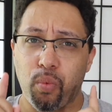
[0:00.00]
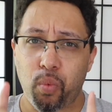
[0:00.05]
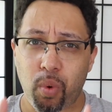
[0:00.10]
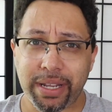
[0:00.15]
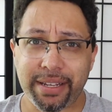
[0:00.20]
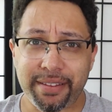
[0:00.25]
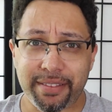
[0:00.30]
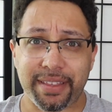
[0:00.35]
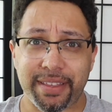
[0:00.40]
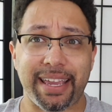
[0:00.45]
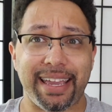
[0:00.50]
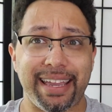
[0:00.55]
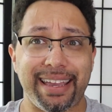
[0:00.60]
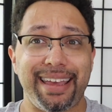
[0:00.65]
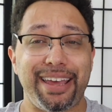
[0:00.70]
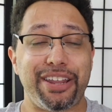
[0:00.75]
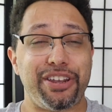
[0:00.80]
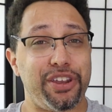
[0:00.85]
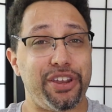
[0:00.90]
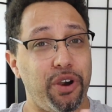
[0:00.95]
One
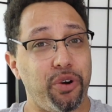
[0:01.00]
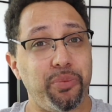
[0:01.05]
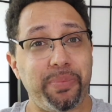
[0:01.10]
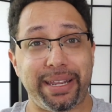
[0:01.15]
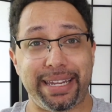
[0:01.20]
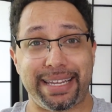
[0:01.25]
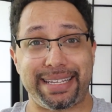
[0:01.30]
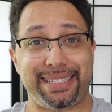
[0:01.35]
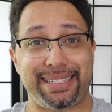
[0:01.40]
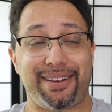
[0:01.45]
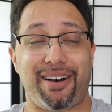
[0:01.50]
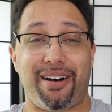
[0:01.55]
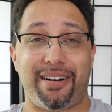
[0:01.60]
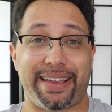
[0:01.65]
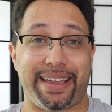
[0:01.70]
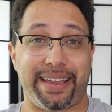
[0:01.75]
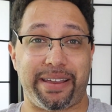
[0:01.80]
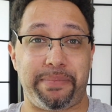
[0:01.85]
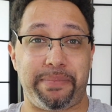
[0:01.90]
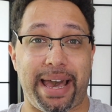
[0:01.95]
thing nobody is
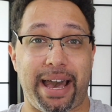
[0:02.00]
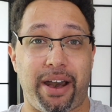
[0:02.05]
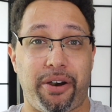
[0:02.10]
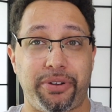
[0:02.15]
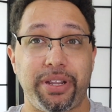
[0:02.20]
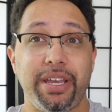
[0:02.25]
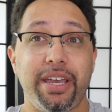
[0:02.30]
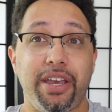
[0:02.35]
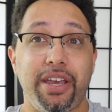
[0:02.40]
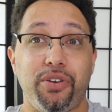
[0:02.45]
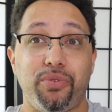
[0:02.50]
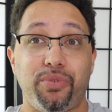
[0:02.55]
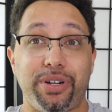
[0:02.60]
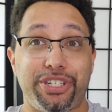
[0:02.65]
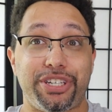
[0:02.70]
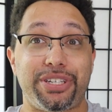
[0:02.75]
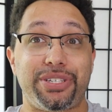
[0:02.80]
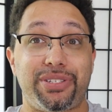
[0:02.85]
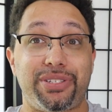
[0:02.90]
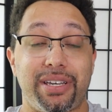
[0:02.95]
talking about,
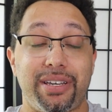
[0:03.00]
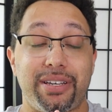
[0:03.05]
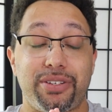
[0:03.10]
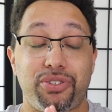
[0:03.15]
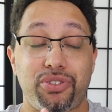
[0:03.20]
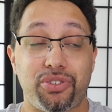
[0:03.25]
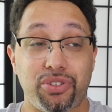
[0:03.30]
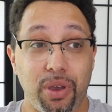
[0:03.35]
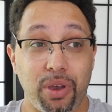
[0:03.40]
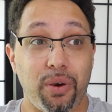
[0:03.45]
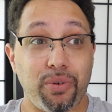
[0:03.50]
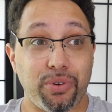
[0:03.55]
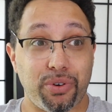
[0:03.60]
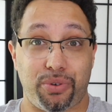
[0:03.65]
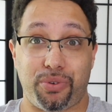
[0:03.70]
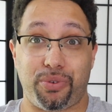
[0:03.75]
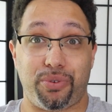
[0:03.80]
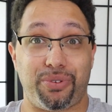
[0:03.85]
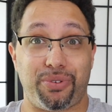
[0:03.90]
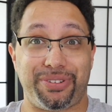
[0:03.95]
which is so
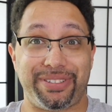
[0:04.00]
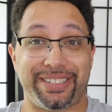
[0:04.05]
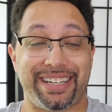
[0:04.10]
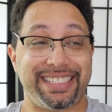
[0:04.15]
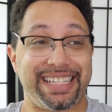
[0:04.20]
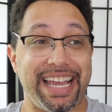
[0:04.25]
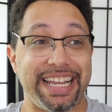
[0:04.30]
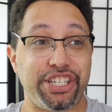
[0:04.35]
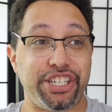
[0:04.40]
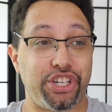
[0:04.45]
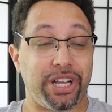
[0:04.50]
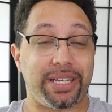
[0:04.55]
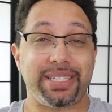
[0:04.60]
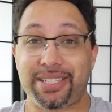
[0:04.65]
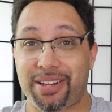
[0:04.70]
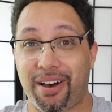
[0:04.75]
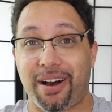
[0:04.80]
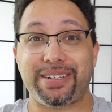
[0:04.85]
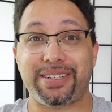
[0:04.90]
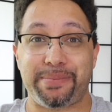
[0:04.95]
cool because I
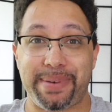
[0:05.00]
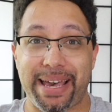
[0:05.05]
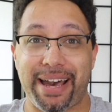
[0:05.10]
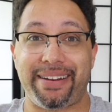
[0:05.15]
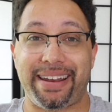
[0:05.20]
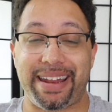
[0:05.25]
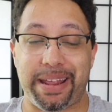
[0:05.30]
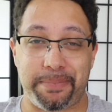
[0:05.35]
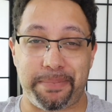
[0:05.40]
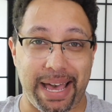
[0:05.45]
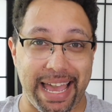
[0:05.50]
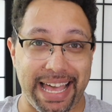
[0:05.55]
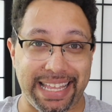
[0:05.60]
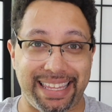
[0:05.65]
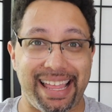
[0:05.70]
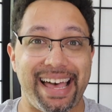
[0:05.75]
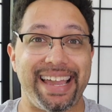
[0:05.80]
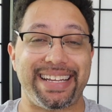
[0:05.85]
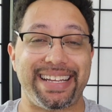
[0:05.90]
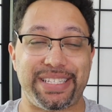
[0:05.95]
just talked about it in my
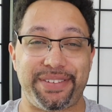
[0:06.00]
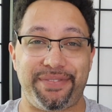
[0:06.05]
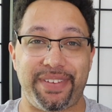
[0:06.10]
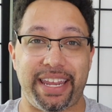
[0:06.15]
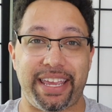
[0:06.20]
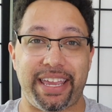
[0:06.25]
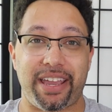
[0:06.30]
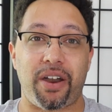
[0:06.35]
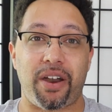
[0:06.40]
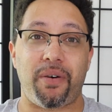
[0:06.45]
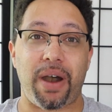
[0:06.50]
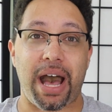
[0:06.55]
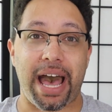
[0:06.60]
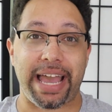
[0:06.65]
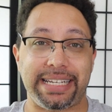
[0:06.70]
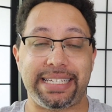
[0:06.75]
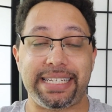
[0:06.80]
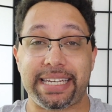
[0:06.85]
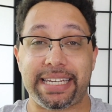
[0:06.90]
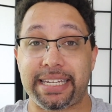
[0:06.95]
Alliance video
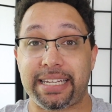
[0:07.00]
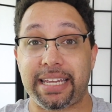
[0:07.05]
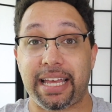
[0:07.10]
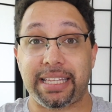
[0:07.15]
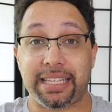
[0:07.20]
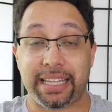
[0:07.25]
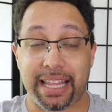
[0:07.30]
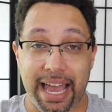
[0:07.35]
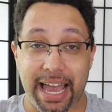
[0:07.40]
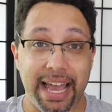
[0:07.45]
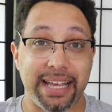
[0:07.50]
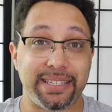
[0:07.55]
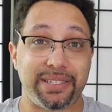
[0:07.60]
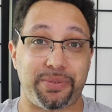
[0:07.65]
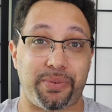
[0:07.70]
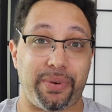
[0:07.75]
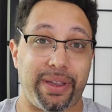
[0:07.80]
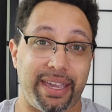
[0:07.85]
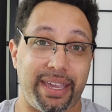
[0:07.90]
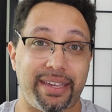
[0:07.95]
did
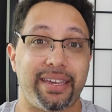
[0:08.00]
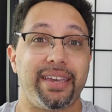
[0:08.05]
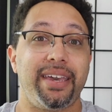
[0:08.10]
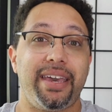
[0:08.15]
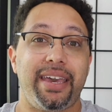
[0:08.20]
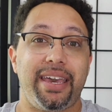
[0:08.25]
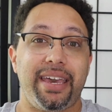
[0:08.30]
last week,